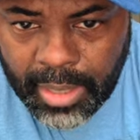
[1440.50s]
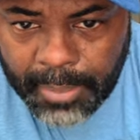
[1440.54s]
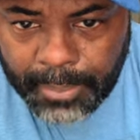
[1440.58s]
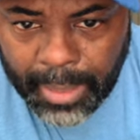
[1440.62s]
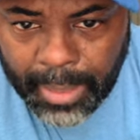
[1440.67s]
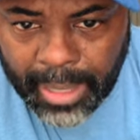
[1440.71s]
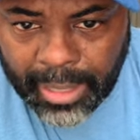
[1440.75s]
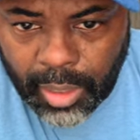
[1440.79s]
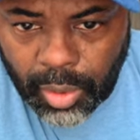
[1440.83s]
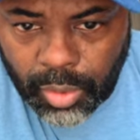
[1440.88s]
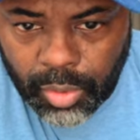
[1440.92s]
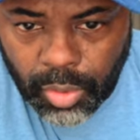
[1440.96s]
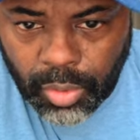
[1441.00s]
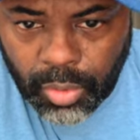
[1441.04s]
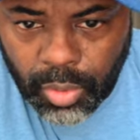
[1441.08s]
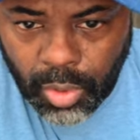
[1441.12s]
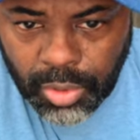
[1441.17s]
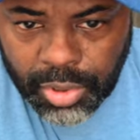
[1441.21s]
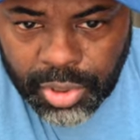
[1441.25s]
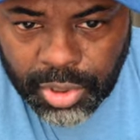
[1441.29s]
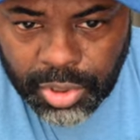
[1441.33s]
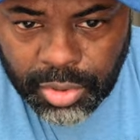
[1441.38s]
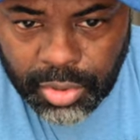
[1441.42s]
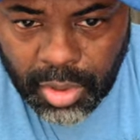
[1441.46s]
My local
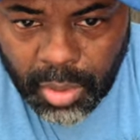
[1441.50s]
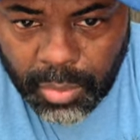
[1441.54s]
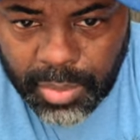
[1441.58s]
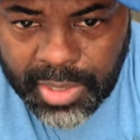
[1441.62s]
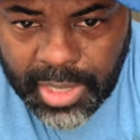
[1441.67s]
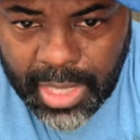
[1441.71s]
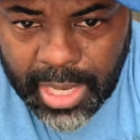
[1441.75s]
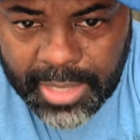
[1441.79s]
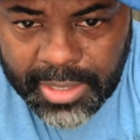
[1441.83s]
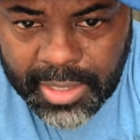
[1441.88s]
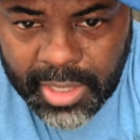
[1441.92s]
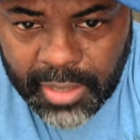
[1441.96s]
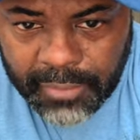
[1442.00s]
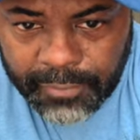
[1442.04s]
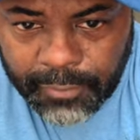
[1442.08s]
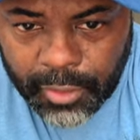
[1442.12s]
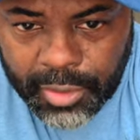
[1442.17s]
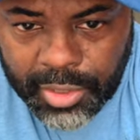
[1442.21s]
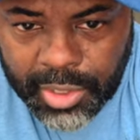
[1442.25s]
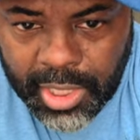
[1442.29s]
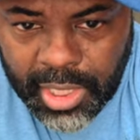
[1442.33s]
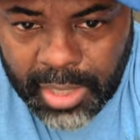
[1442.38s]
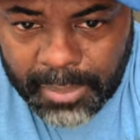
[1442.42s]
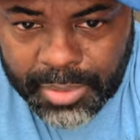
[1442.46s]
grocery store was asking for
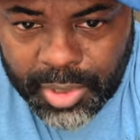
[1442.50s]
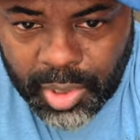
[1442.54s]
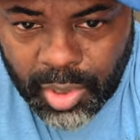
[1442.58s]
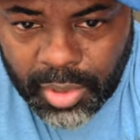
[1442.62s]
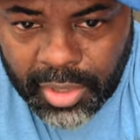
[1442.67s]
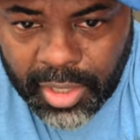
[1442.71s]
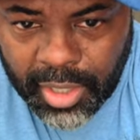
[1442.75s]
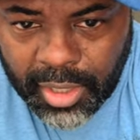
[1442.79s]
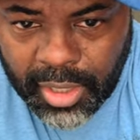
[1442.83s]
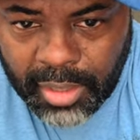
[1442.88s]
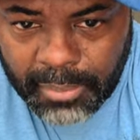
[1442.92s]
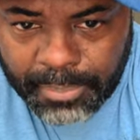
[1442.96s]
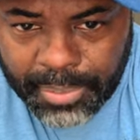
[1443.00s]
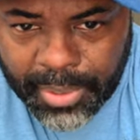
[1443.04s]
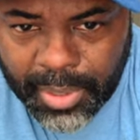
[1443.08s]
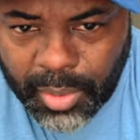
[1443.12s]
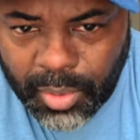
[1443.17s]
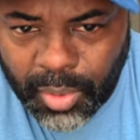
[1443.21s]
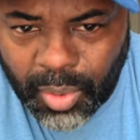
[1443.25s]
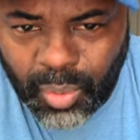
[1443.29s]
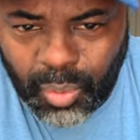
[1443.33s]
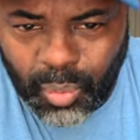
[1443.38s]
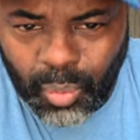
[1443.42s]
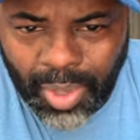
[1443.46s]
tips on their
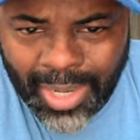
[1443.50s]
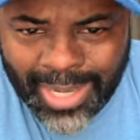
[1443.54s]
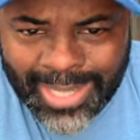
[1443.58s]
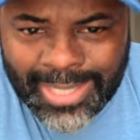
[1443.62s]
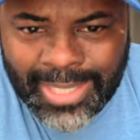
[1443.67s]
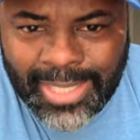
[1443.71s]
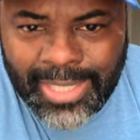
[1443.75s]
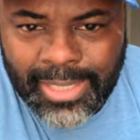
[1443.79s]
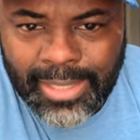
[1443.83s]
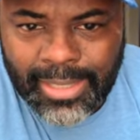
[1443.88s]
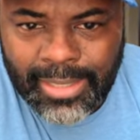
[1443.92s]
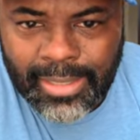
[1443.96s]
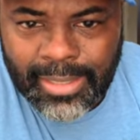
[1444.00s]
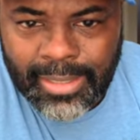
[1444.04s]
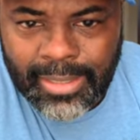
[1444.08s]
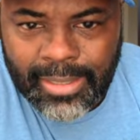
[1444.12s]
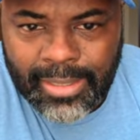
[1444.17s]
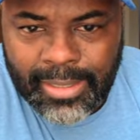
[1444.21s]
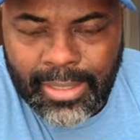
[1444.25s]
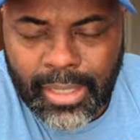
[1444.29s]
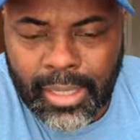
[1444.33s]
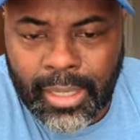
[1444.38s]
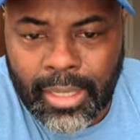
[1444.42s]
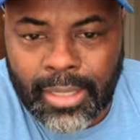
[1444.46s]
computer. What?
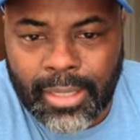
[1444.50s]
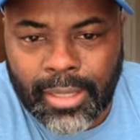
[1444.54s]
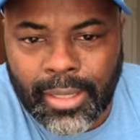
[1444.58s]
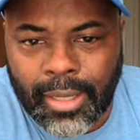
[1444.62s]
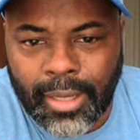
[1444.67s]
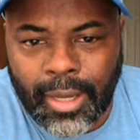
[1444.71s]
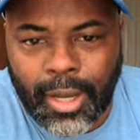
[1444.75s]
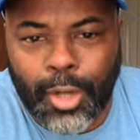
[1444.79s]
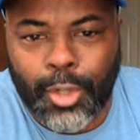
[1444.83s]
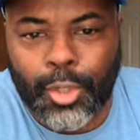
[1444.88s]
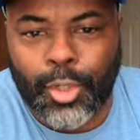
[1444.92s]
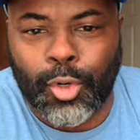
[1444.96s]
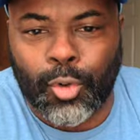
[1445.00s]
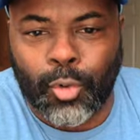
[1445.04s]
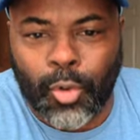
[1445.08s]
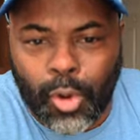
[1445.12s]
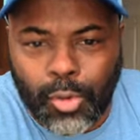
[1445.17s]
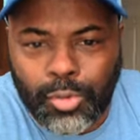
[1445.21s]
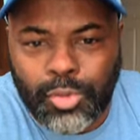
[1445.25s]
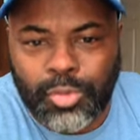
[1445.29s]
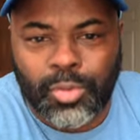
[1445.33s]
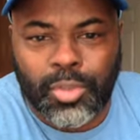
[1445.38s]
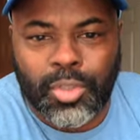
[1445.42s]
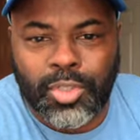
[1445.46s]
a
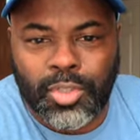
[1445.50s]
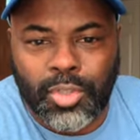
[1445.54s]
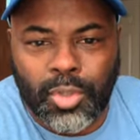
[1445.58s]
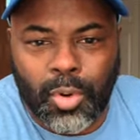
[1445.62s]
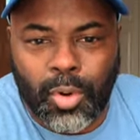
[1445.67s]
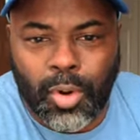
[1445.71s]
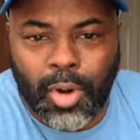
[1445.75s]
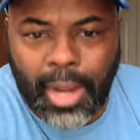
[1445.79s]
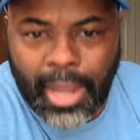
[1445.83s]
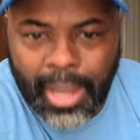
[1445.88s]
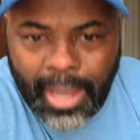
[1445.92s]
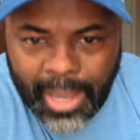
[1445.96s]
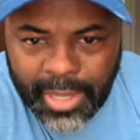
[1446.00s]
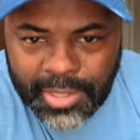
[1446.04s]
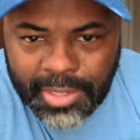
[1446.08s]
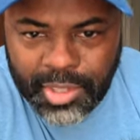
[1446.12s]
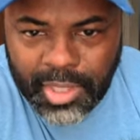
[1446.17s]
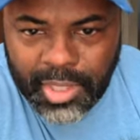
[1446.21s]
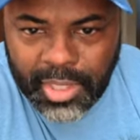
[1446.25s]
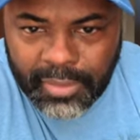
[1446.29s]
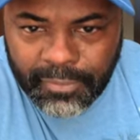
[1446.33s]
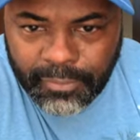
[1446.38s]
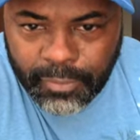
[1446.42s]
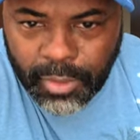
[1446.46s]
grocery store
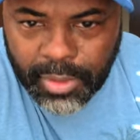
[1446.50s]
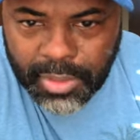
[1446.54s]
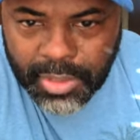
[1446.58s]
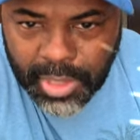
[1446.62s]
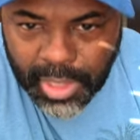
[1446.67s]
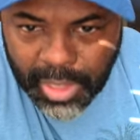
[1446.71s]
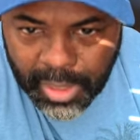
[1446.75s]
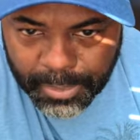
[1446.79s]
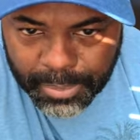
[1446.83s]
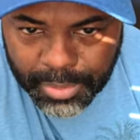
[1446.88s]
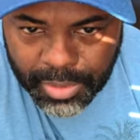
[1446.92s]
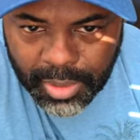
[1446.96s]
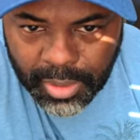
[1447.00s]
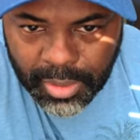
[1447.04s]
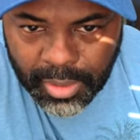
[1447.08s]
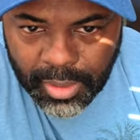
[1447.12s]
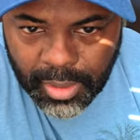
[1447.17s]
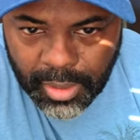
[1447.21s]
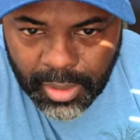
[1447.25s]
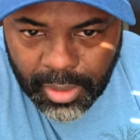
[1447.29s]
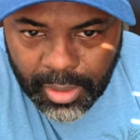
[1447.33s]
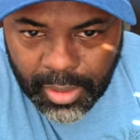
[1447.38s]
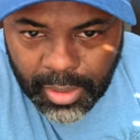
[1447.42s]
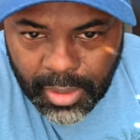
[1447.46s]
asking for tips?
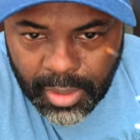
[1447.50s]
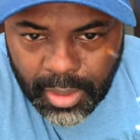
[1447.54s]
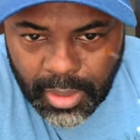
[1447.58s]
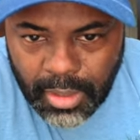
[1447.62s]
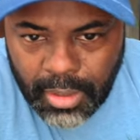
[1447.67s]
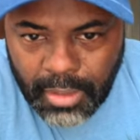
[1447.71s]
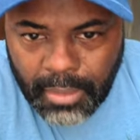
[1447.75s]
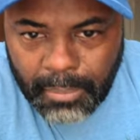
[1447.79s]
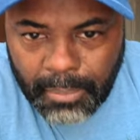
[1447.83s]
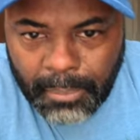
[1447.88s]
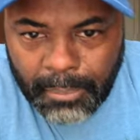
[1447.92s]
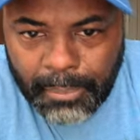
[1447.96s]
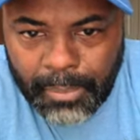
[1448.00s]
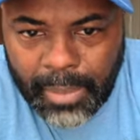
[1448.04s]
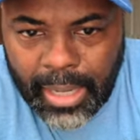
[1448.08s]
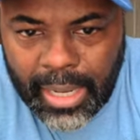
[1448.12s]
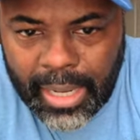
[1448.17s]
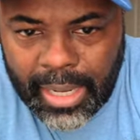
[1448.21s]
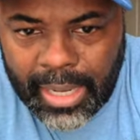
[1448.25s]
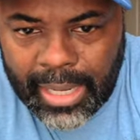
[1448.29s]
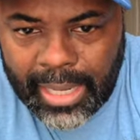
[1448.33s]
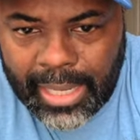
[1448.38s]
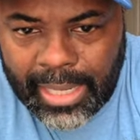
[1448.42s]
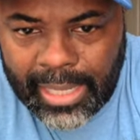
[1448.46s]

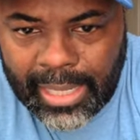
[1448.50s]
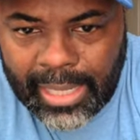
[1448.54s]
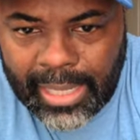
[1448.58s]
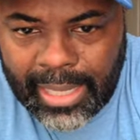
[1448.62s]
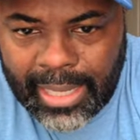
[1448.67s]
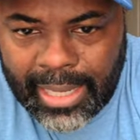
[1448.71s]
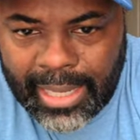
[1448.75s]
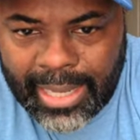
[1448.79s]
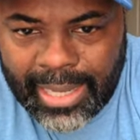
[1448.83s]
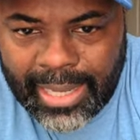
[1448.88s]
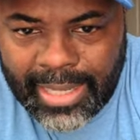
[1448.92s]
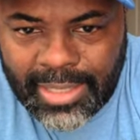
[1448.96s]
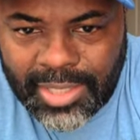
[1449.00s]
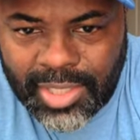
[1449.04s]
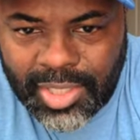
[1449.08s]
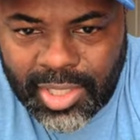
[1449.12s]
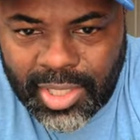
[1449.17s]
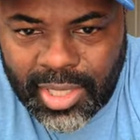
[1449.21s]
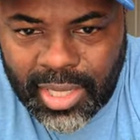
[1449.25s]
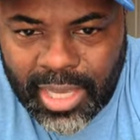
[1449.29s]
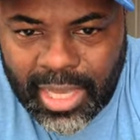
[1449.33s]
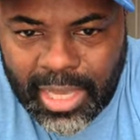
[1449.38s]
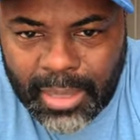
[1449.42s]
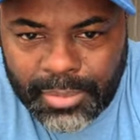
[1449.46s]
My
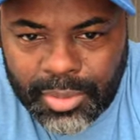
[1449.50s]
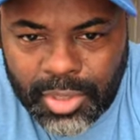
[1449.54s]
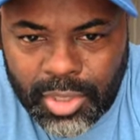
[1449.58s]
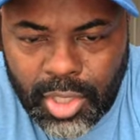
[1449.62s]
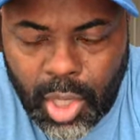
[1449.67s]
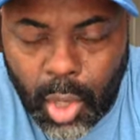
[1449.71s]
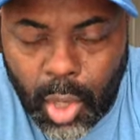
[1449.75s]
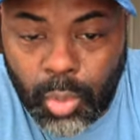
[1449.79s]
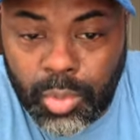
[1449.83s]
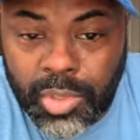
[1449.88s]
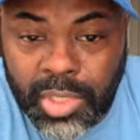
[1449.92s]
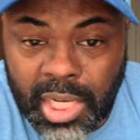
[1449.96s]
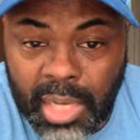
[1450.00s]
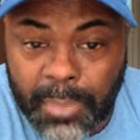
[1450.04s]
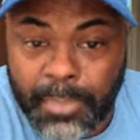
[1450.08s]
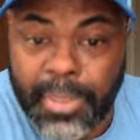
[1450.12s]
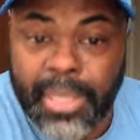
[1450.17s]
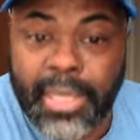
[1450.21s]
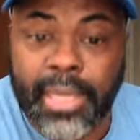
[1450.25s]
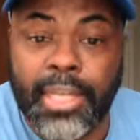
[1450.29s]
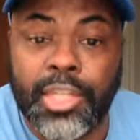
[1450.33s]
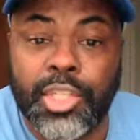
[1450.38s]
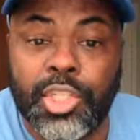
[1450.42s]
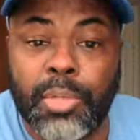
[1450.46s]
landscapes. No
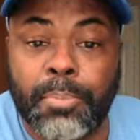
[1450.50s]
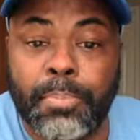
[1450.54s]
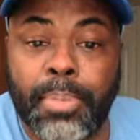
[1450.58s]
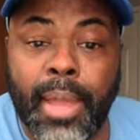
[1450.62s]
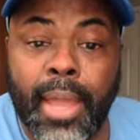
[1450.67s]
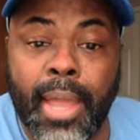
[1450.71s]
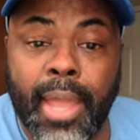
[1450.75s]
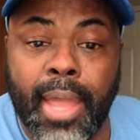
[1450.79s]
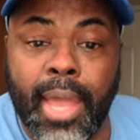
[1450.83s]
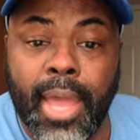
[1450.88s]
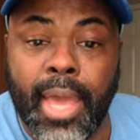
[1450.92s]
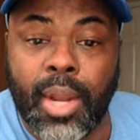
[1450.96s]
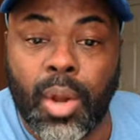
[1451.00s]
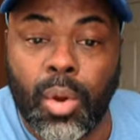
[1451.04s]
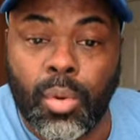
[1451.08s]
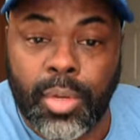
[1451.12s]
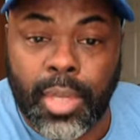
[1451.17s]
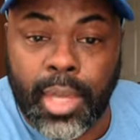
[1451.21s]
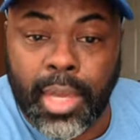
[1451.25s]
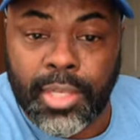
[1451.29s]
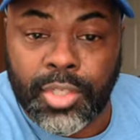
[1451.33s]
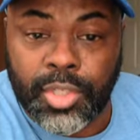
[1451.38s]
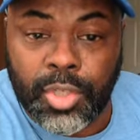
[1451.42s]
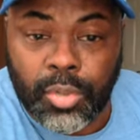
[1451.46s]
tipping in Japan.
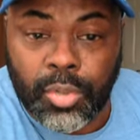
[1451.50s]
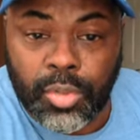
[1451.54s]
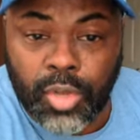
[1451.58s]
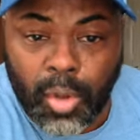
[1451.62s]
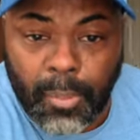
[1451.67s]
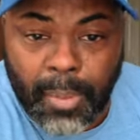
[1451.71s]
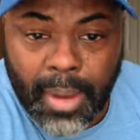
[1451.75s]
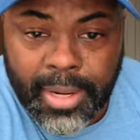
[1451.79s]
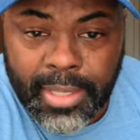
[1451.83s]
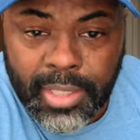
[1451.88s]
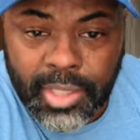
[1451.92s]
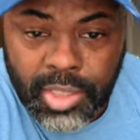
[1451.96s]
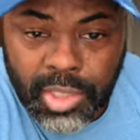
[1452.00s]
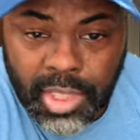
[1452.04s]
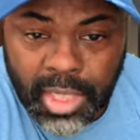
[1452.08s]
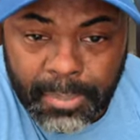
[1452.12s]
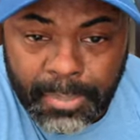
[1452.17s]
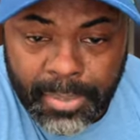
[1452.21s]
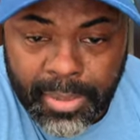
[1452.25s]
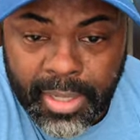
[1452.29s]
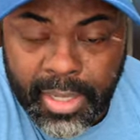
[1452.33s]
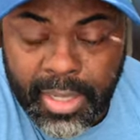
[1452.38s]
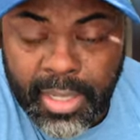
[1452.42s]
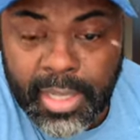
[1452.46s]
Okay, so nobody's
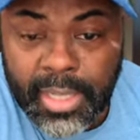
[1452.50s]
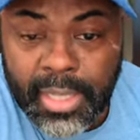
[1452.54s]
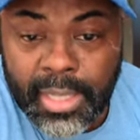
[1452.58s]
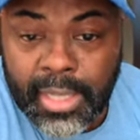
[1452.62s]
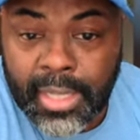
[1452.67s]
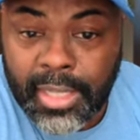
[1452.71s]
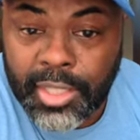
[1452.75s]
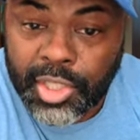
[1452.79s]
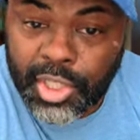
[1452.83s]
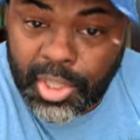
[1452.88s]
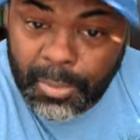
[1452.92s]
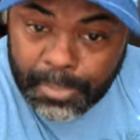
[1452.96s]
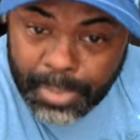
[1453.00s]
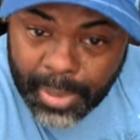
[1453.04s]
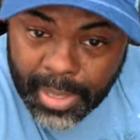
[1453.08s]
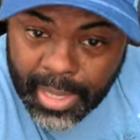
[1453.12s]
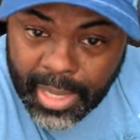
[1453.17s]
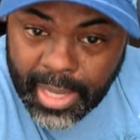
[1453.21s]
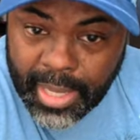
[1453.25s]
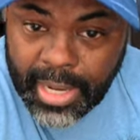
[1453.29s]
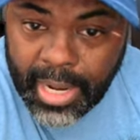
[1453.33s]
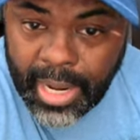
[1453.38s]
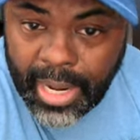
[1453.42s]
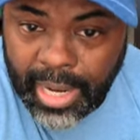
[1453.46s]
tipping in
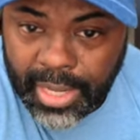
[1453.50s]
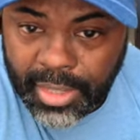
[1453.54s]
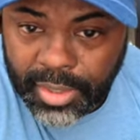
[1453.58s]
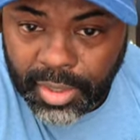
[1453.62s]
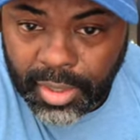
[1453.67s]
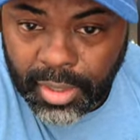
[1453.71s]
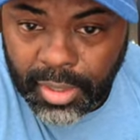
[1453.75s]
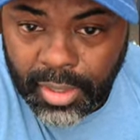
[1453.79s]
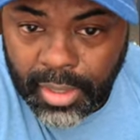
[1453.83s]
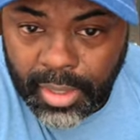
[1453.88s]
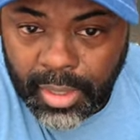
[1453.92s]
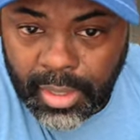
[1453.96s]
Japan either.